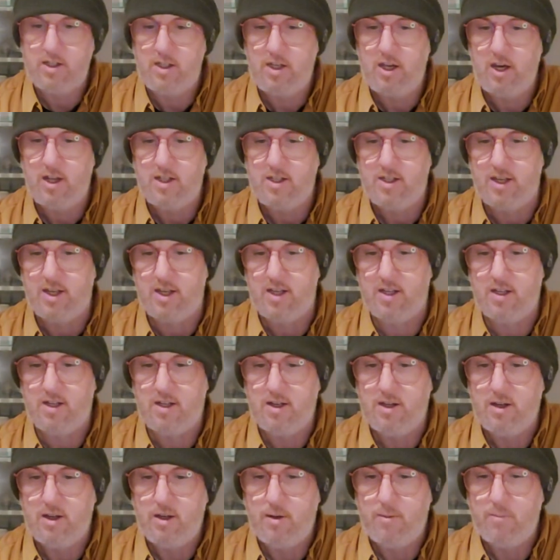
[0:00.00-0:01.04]
cut it
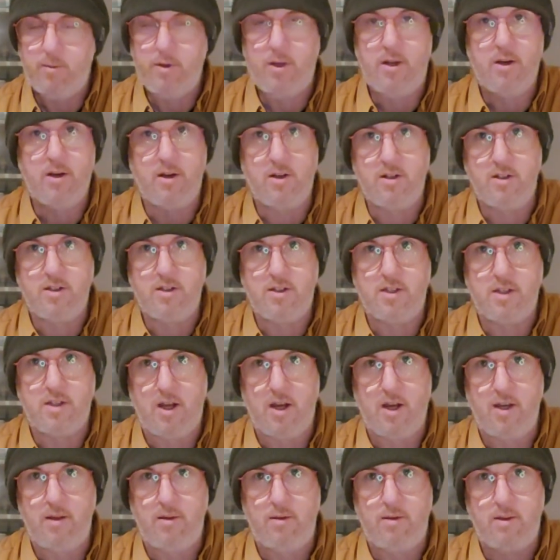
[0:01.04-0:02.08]
because
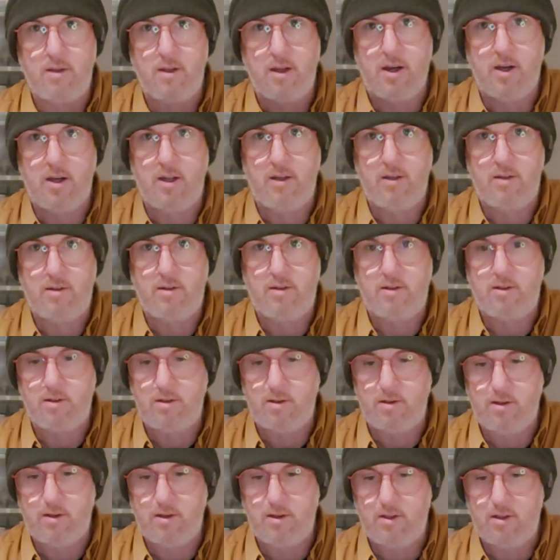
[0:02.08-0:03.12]
I
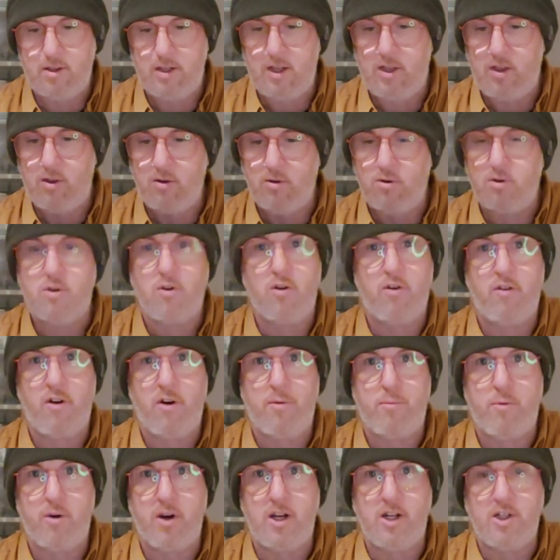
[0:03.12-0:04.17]
did the order of
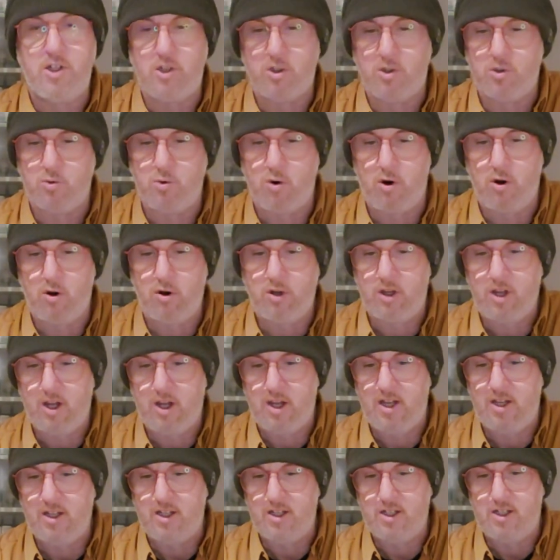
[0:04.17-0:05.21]
operations wrong,
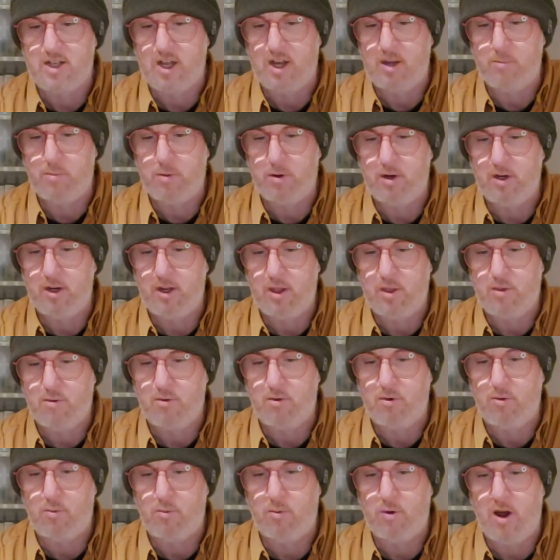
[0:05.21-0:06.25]
and I started pulling it
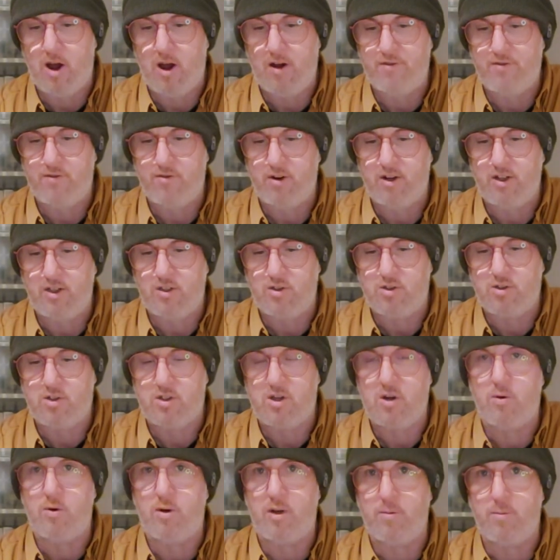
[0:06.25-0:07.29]
through after I
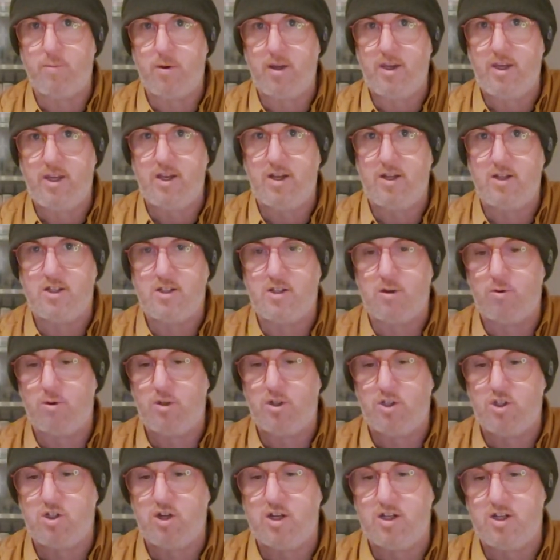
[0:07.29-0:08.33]
sewed it by here, sewed it
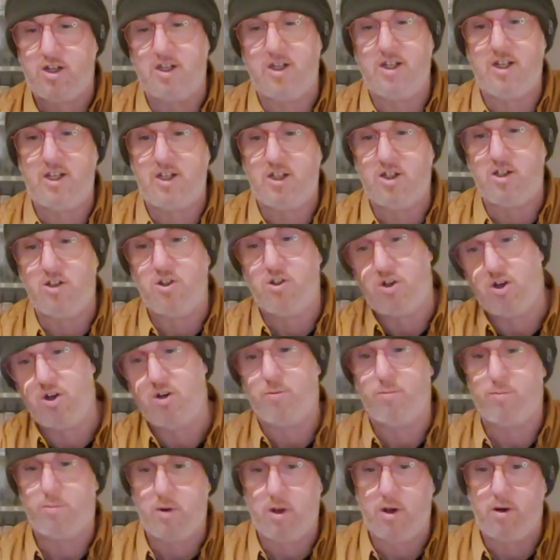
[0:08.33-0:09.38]
shut, and it got to
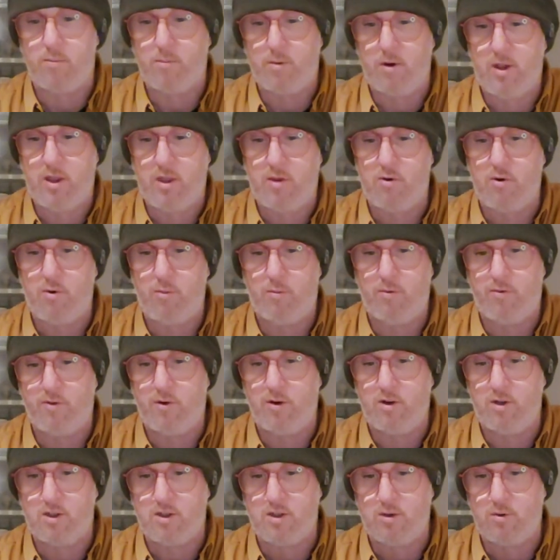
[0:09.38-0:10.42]
pull it through before
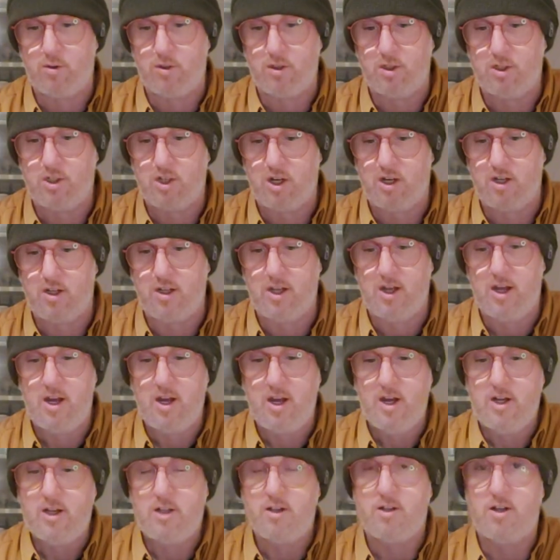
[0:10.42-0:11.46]
I sewed it shut.
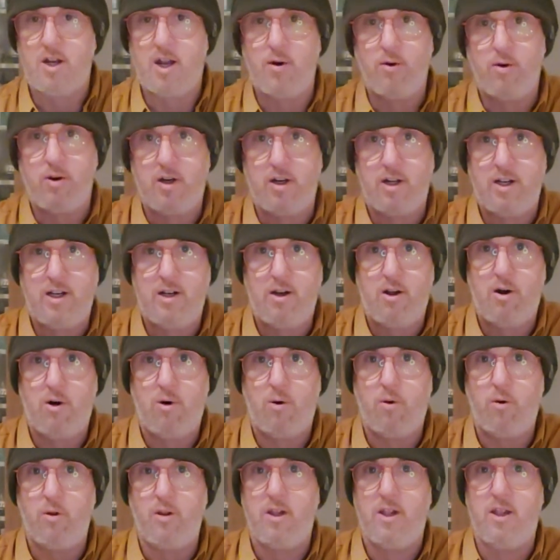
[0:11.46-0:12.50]
So now I've got a little
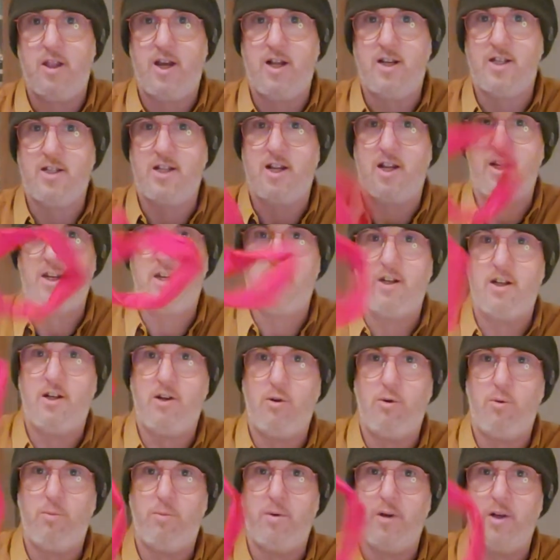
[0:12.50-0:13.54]
hole, and that's like a
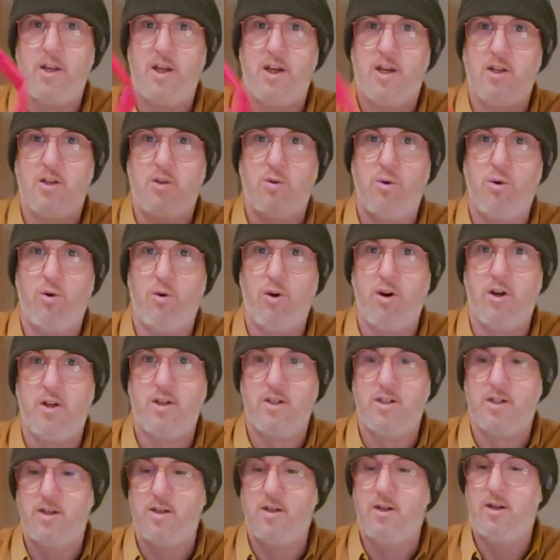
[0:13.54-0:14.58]
loop, like a
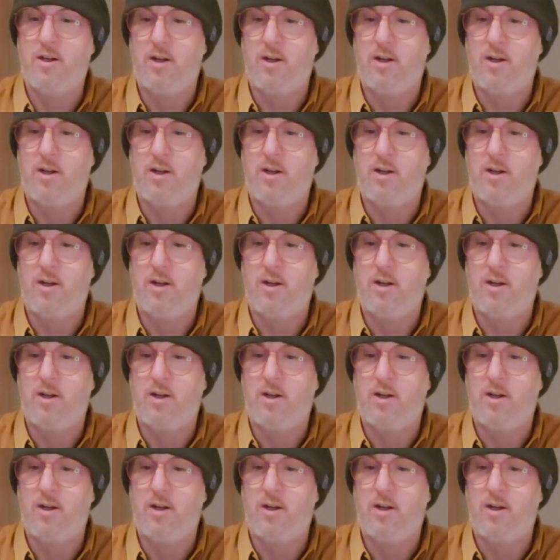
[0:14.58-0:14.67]
torus.